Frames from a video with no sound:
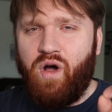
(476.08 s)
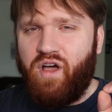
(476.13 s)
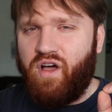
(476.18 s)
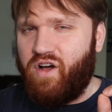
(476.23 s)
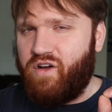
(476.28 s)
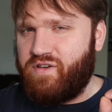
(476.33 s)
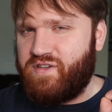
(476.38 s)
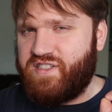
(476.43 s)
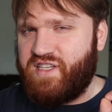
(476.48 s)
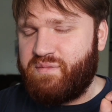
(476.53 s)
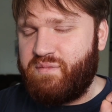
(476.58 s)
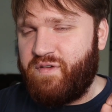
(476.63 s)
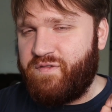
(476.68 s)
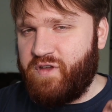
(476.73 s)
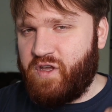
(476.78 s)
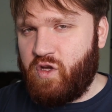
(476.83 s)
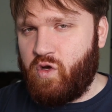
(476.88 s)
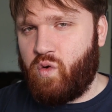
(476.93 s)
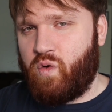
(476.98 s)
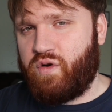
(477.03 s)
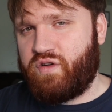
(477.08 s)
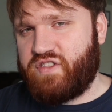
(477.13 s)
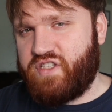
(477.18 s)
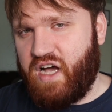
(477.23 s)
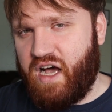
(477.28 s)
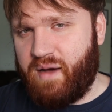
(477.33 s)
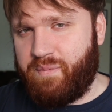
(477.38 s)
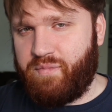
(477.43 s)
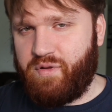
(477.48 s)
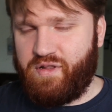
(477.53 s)
what are some of your
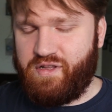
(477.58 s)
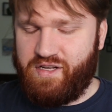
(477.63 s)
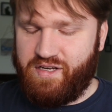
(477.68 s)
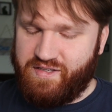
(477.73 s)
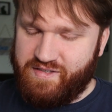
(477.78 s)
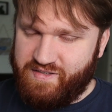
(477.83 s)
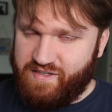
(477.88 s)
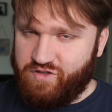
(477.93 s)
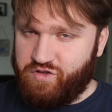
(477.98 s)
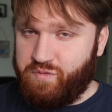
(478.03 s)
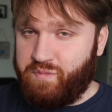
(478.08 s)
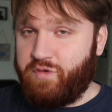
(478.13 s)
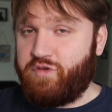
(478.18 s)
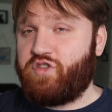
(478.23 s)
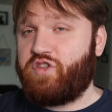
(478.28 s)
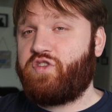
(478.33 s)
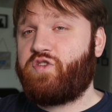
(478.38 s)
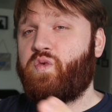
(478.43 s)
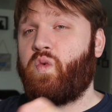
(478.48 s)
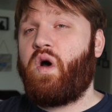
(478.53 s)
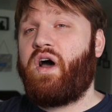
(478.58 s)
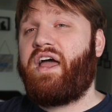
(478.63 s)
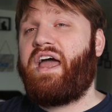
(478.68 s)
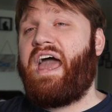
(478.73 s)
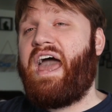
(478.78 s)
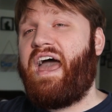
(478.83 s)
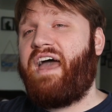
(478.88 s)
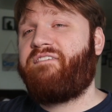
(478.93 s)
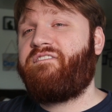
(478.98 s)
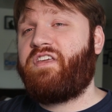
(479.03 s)
top Linux distributions? What
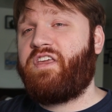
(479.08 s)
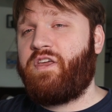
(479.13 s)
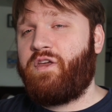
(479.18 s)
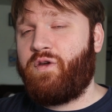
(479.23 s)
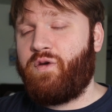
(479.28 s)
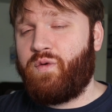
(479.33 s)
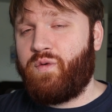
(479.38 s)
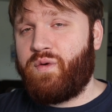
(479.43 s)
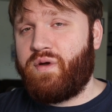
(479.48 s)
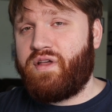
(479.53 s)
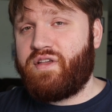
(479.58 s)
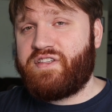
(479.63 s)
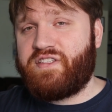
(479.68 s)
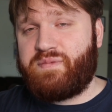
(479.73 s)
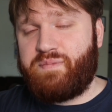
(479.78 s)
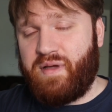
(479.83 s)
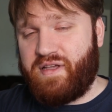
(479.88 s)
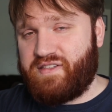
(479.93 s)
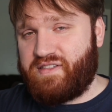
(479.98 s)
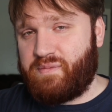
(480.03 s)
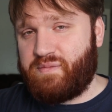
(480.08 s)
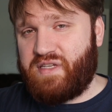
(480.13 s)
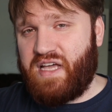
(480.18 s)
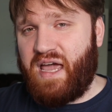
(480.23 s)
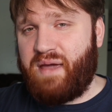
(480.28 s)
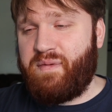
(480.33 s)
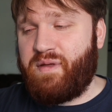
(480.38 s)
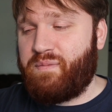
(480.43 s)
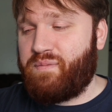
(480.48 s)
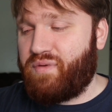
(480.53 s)
have you spent some
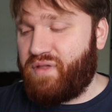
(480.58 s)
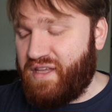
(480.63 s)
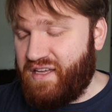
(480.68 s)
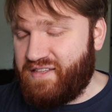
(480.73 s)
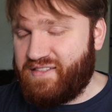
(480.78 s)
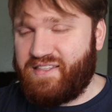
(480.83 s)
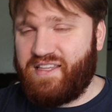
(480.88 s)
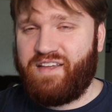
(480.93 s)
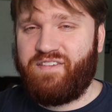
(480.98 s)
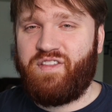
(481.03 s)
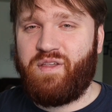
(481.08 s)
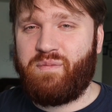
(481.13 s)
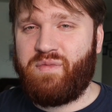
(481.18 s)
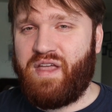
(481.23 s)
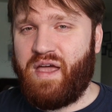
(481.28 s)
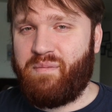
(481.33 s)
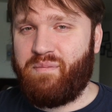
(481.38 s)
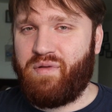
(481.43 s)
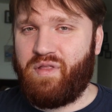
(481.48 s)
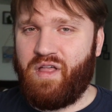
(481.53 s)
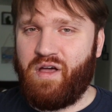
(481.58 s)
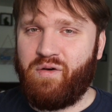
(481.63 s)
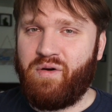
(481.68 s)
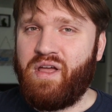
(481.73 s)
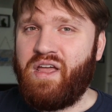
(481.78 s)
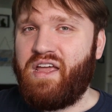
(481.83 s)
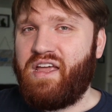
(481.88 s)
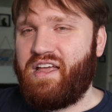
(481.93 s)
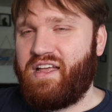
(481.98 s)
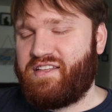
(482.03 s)
time in? Please leave them down below.
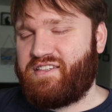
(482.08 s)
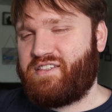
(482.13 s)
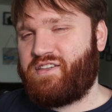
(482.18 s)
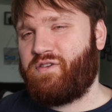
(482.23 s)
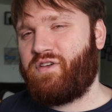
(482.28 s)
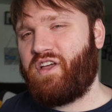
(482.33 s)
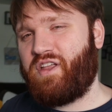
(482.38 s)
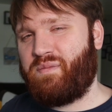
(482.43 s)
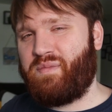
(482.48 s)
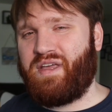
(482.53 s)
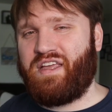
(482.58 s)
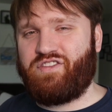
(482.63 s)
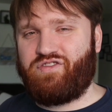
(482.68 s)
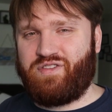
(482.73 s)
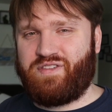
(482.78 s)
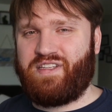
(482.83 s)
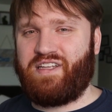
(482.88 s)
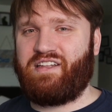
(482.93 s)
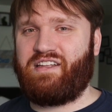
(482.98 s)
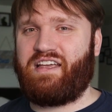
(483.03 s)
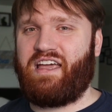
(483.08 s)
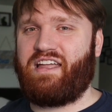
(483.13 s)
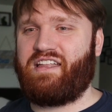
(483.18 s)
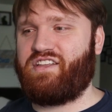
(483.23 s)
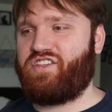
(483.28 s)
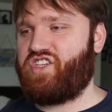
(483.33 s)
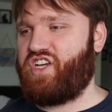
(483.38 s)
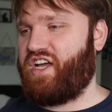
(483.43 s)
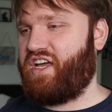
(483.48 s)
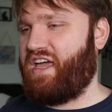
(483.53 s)
It's going to be interesting to kind
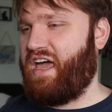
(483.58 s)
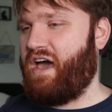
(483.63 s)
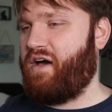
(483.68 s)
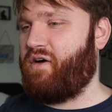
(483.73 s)
of check